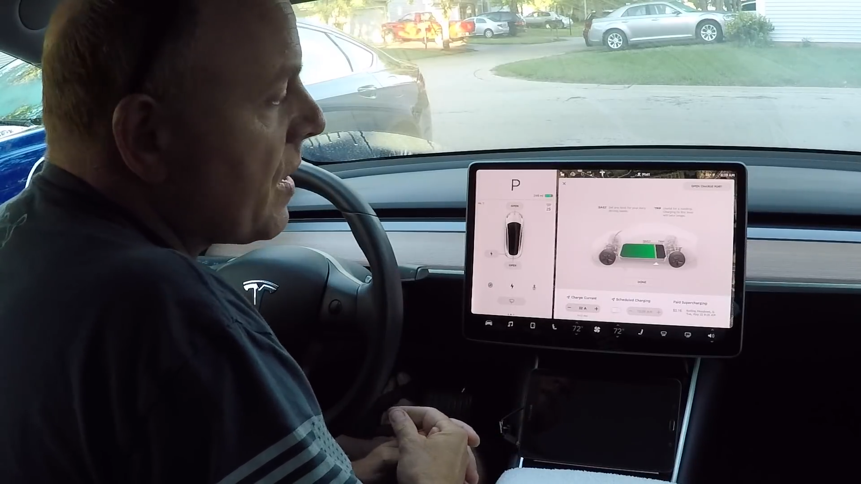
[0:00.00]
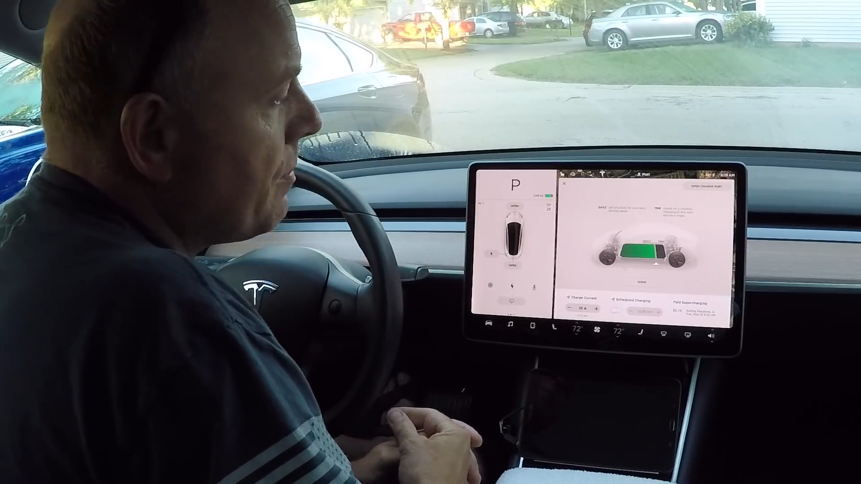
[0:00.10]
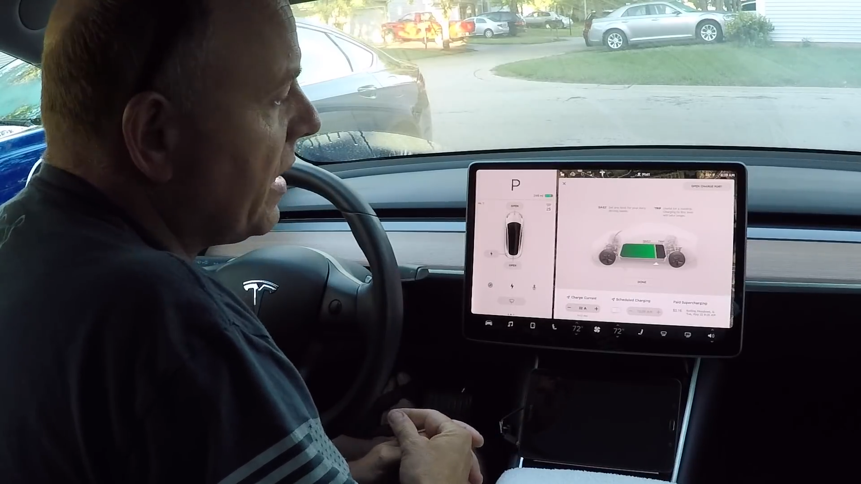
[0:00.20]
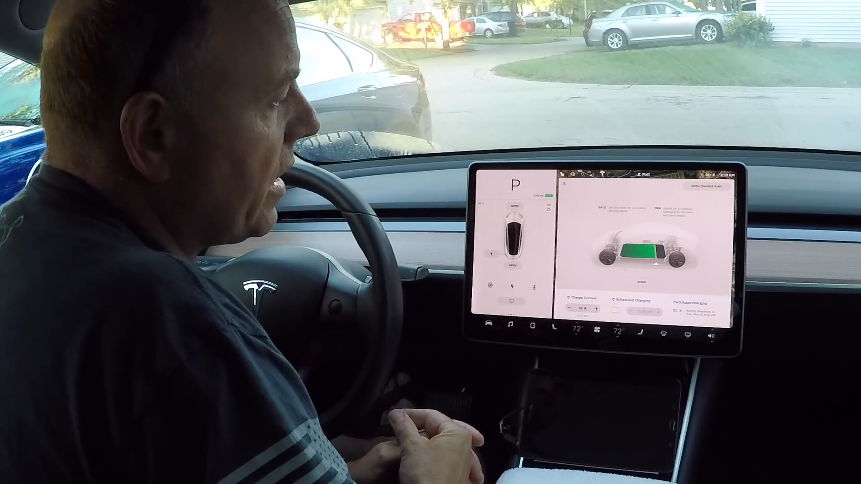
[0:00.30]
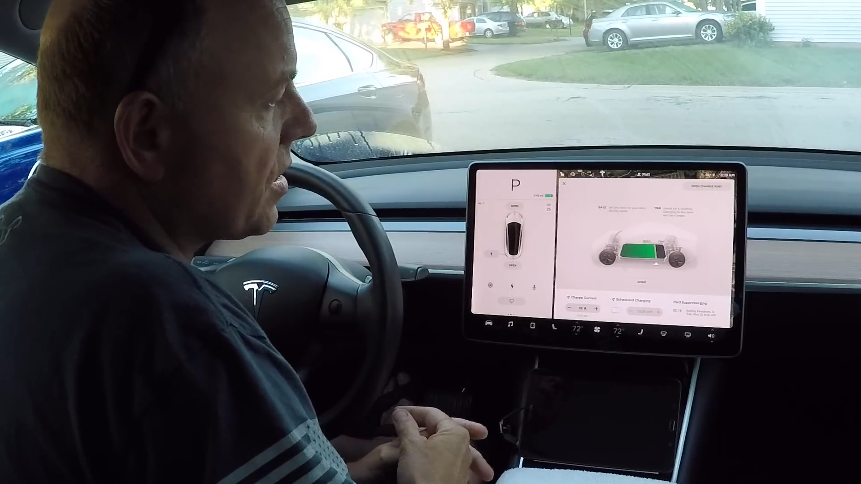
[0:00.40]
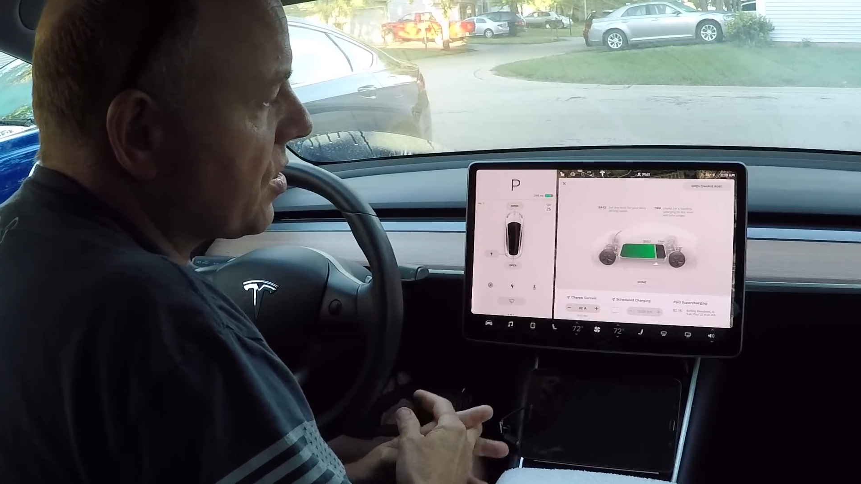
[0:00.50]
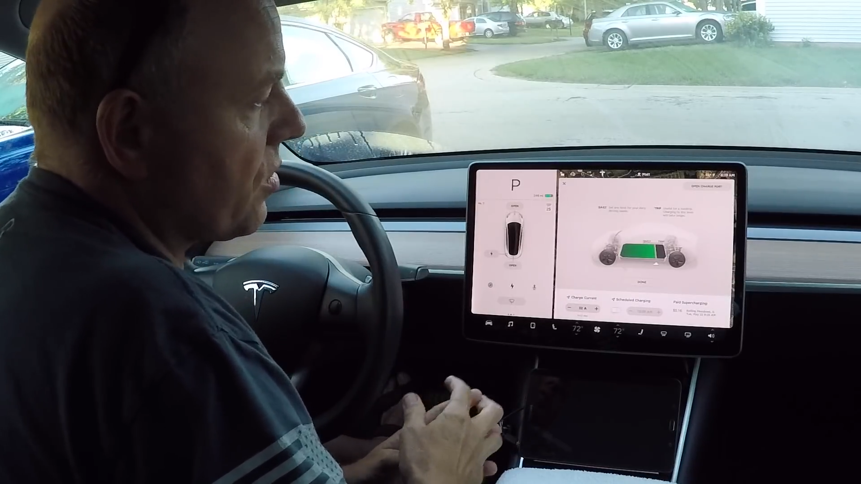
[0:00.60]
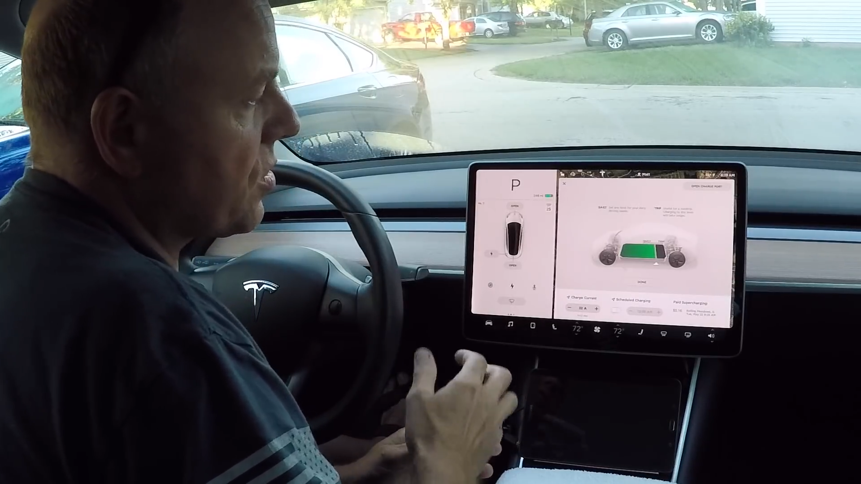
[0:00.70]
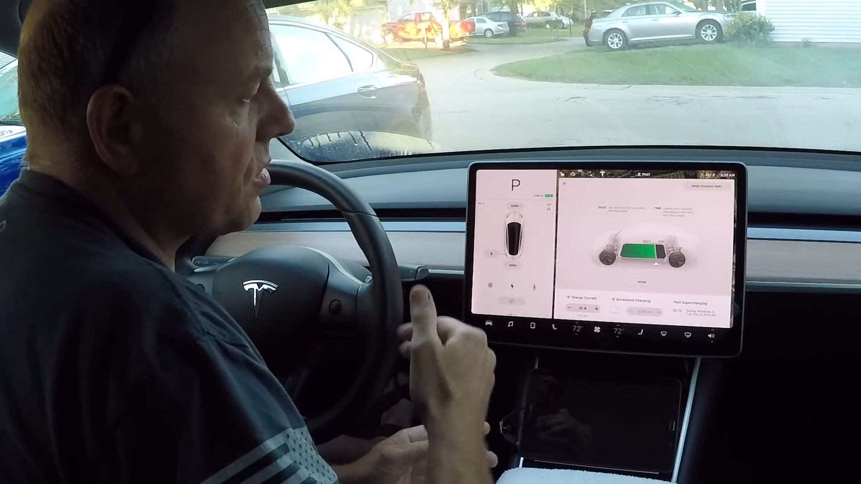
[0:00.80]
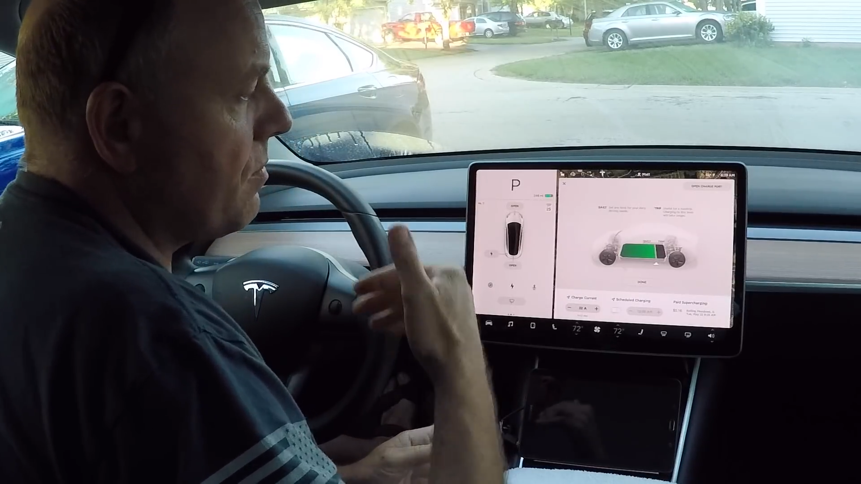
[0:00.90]
because
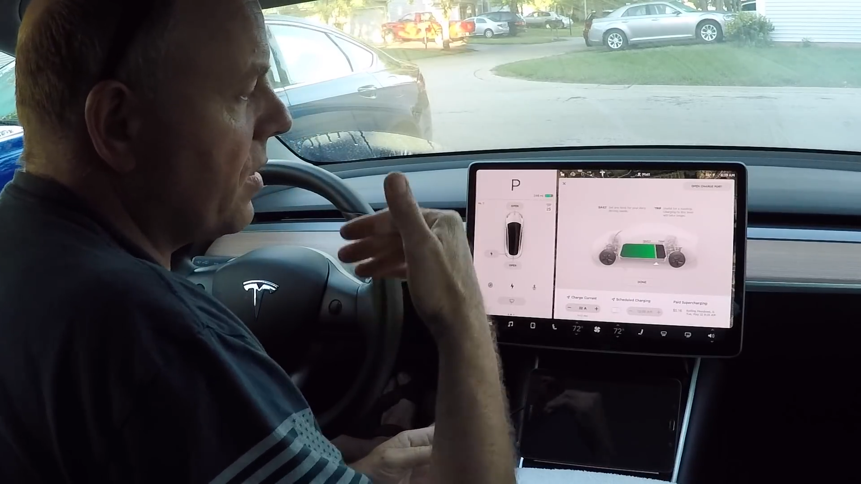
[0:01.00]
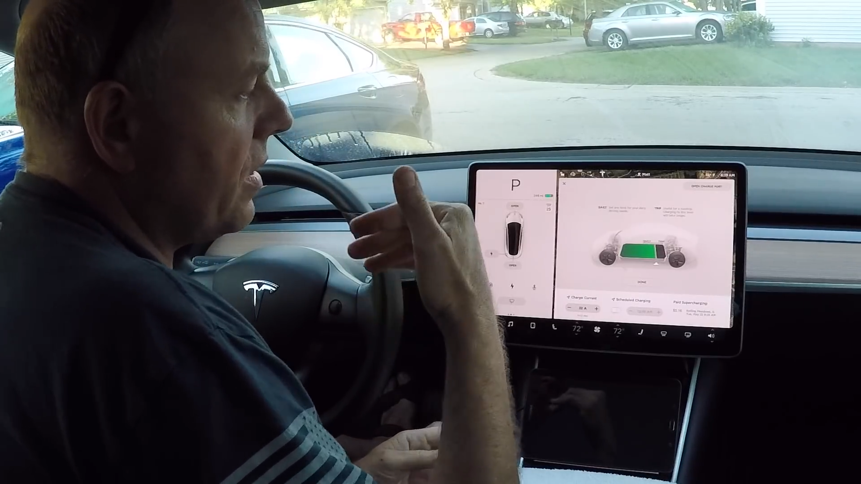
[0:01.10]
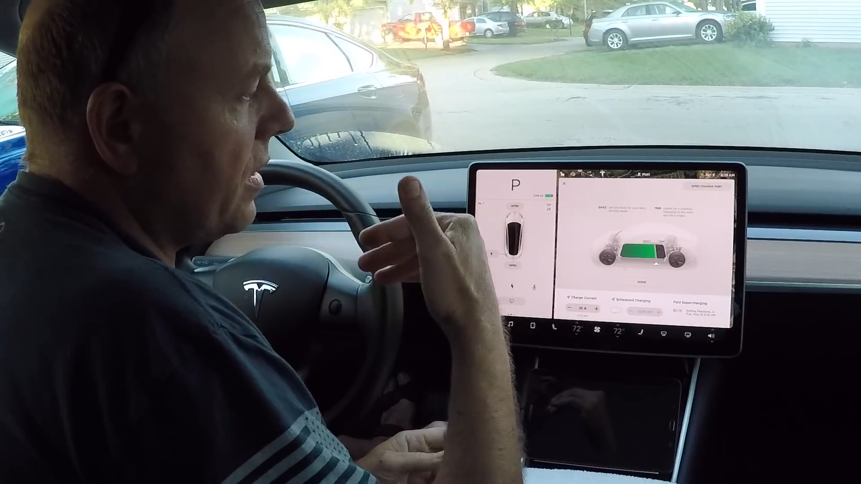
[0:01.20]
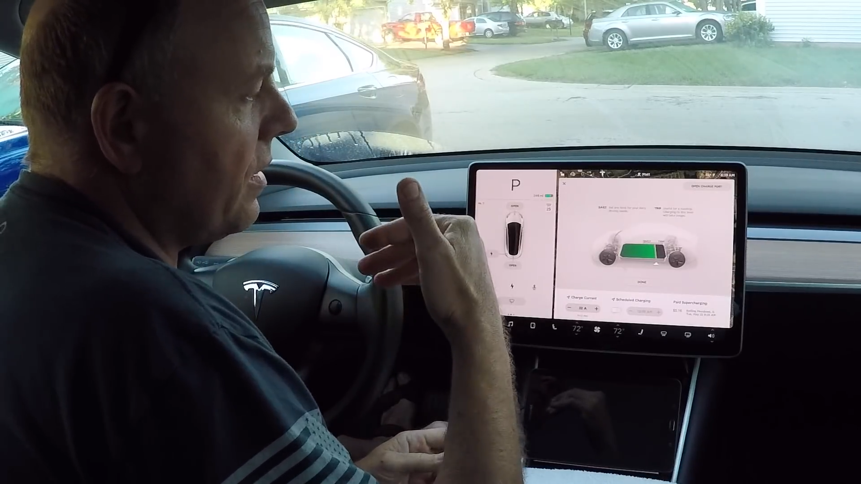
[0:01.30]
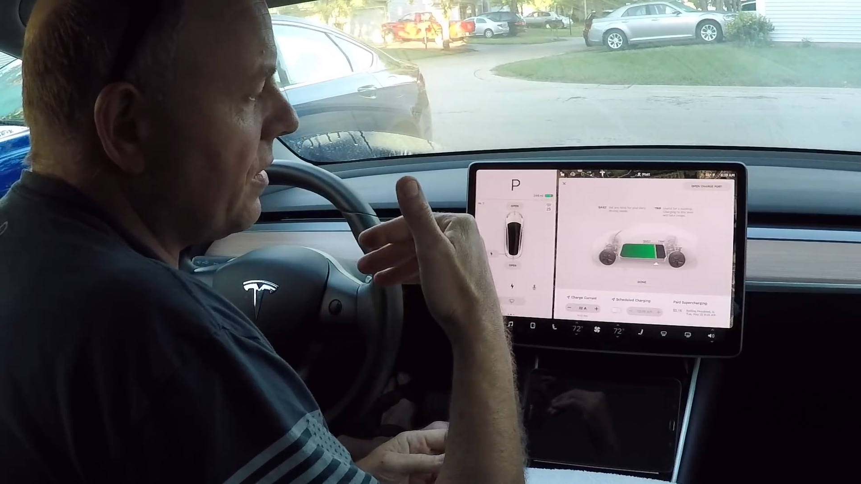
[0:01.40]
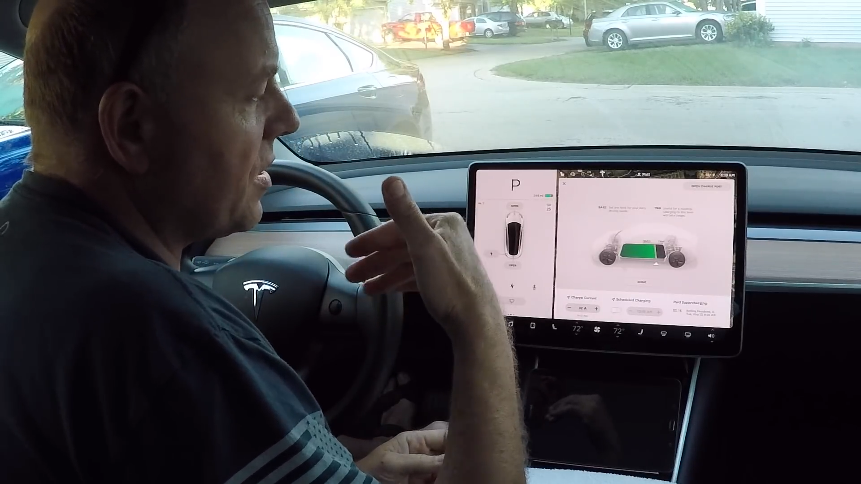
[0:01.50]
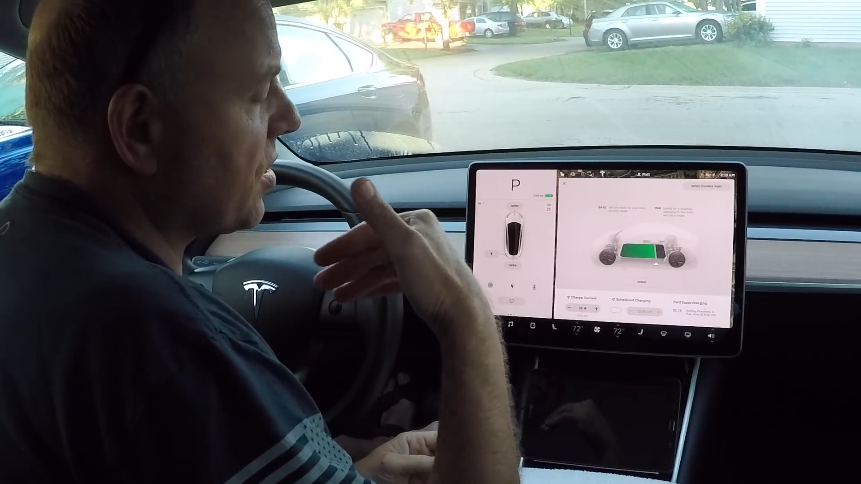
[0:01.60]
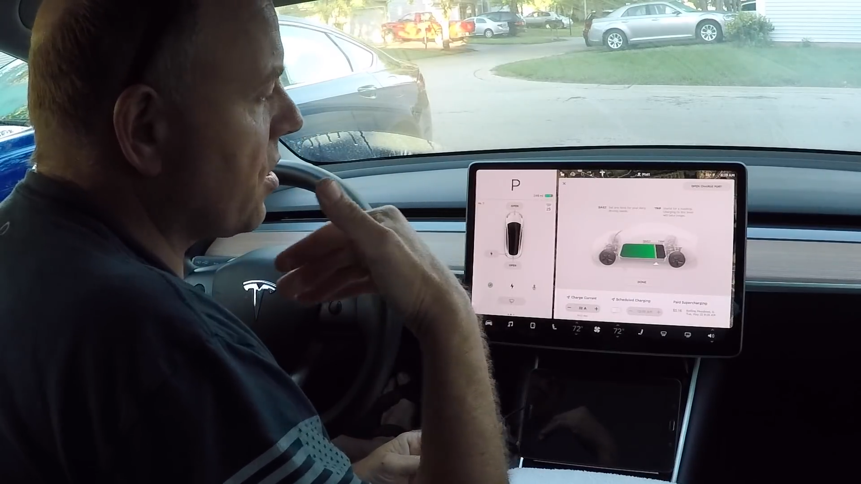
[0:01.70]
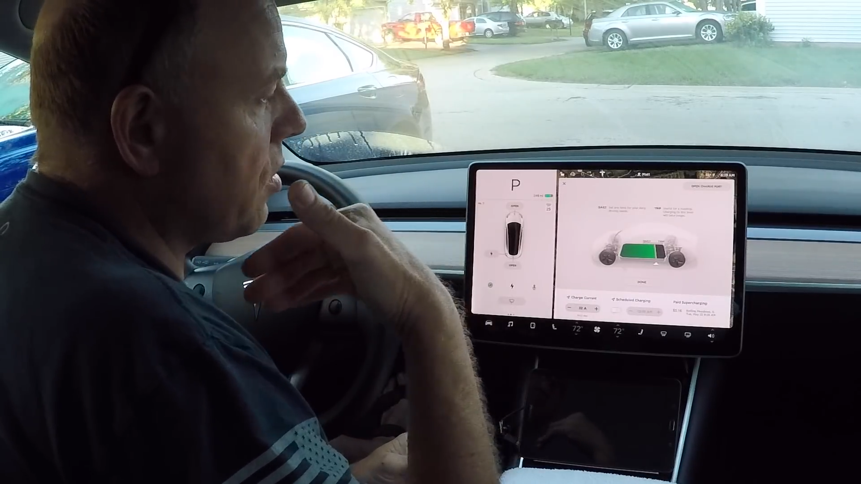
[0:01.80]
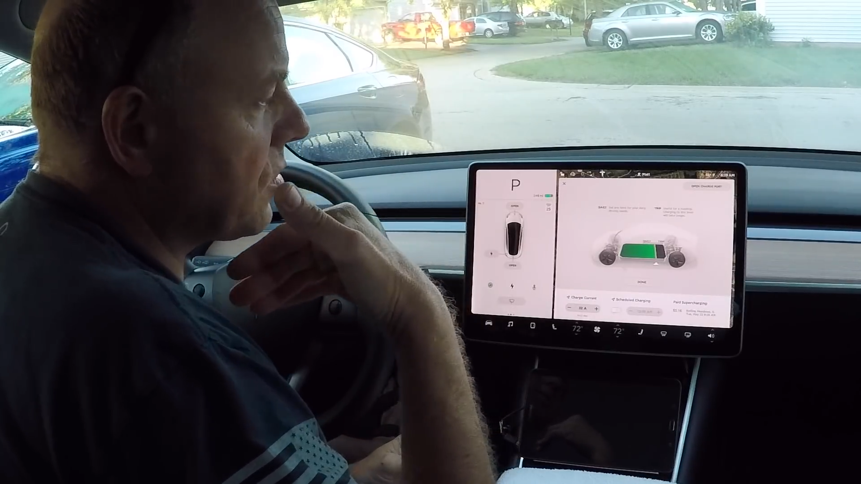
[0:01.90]

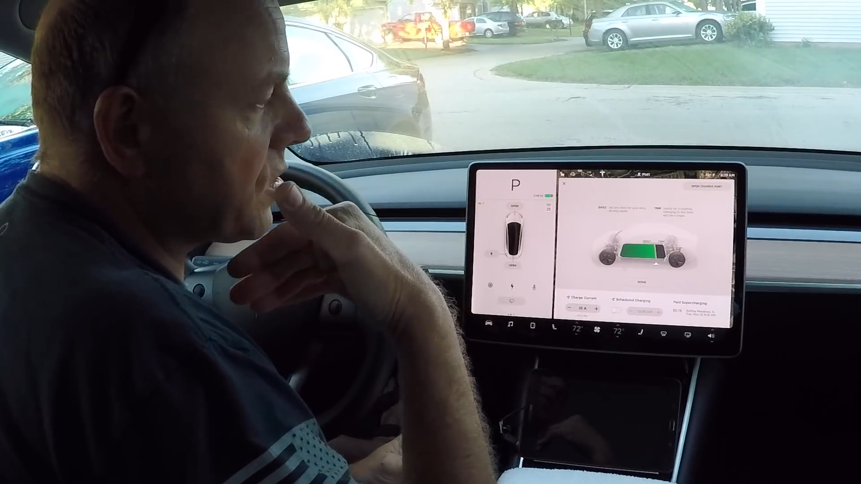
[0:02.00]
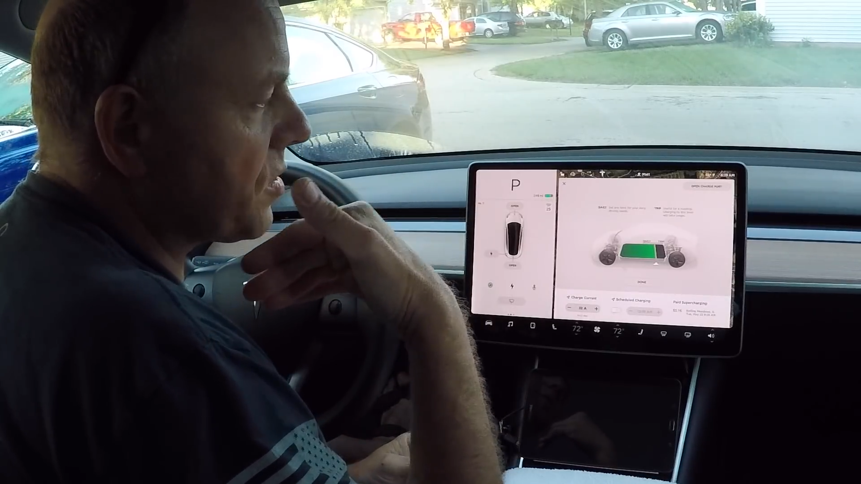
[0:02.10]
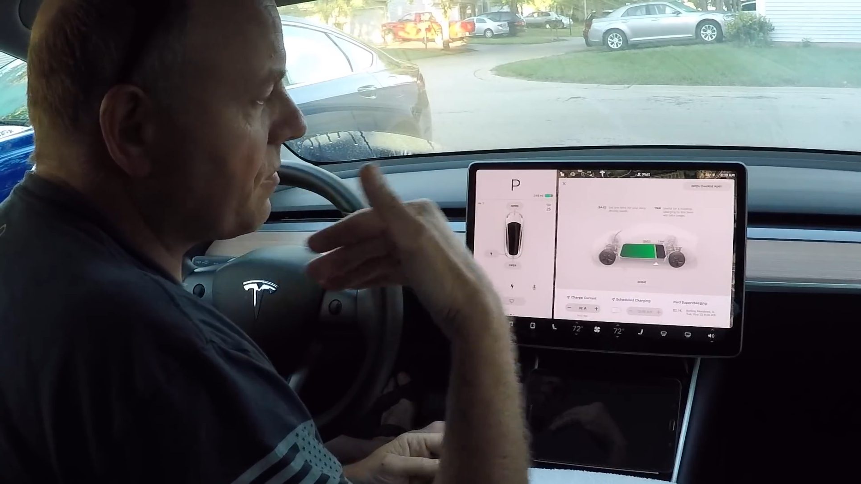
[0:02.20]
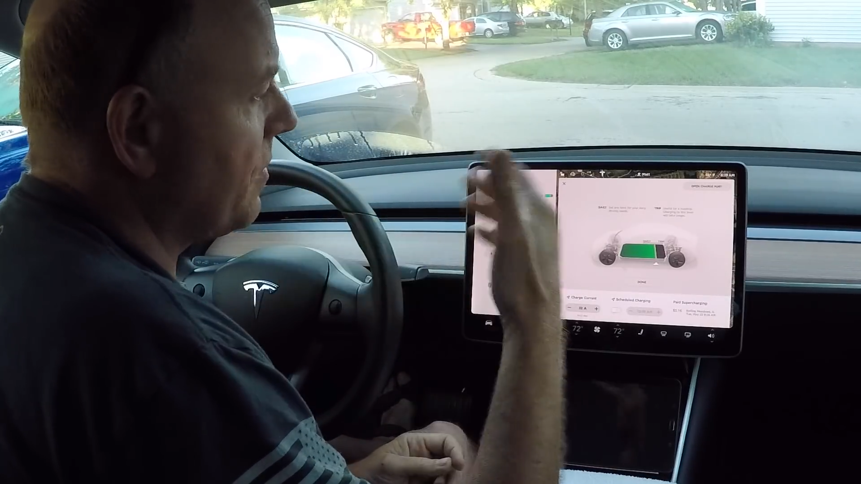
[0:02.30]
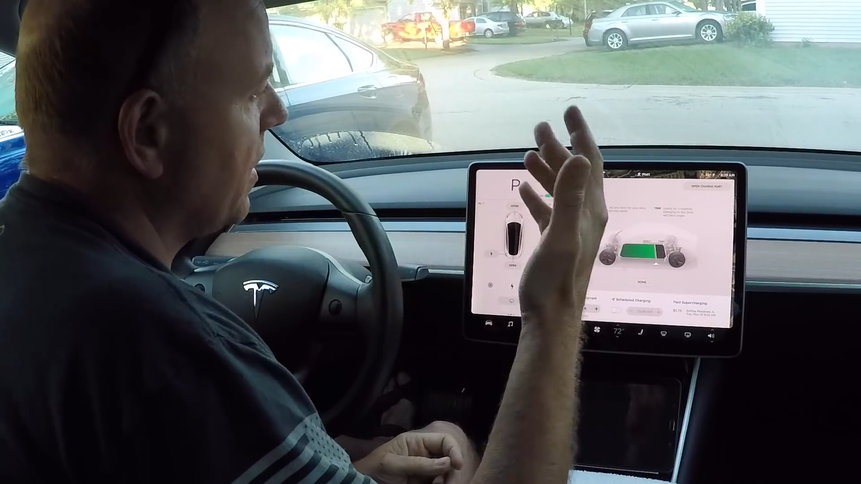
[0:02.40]
this goes,